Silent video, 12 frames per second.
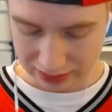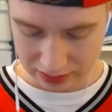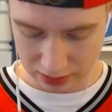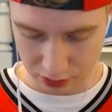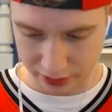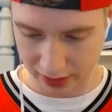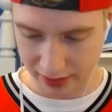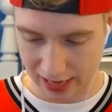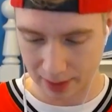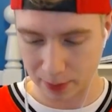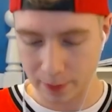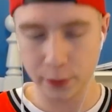okay,
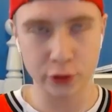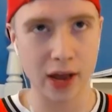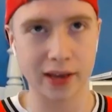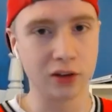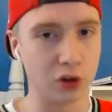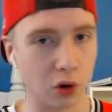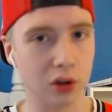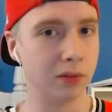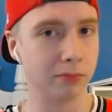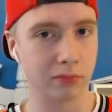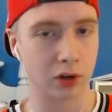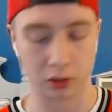yeah, Baby Dragon
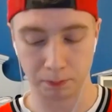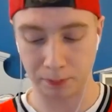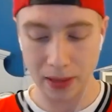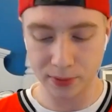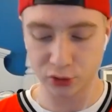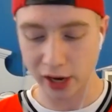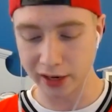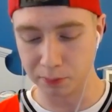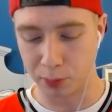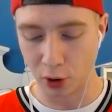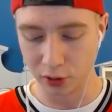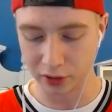Golem, or Baby Dragon
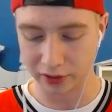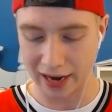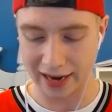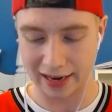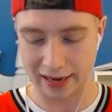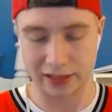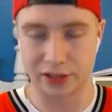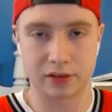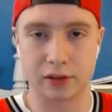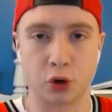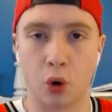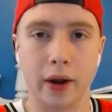Polar Knight, it's
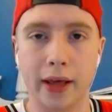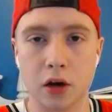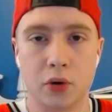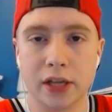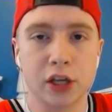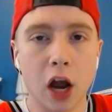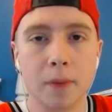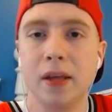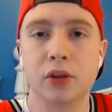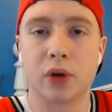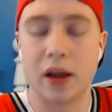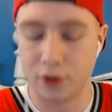Tornado, it's got to be
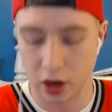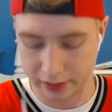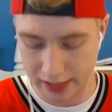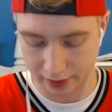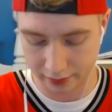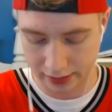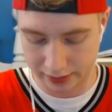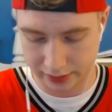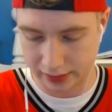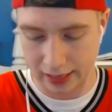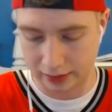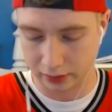the Graveyard deck.
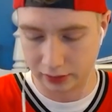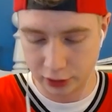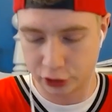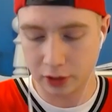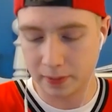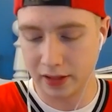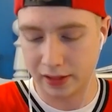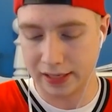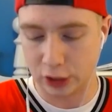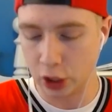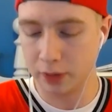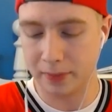It legitimately
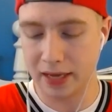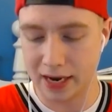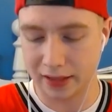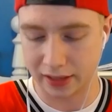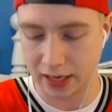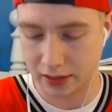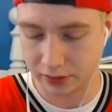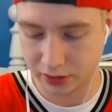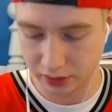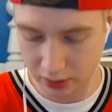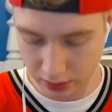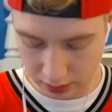couldn't be anything else.
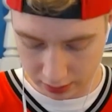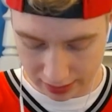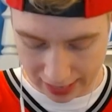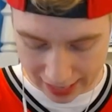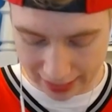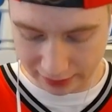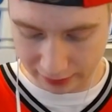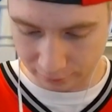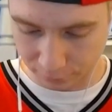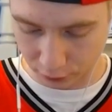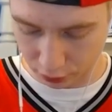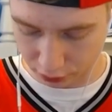And
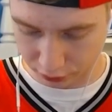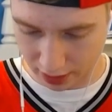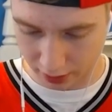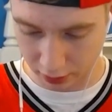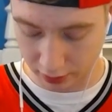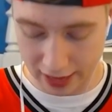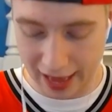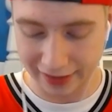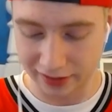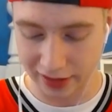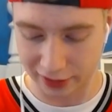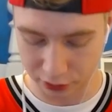Inferno Dragon, and
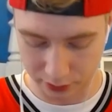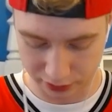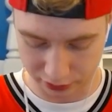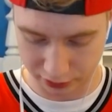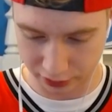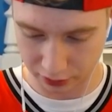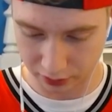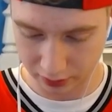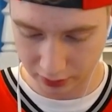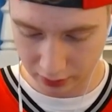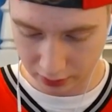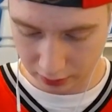Electro Wizard too.
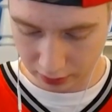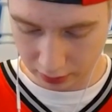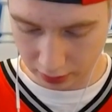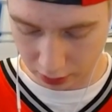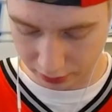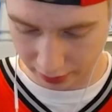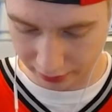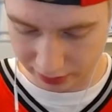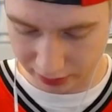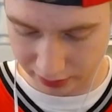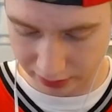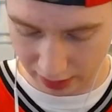Okay, this is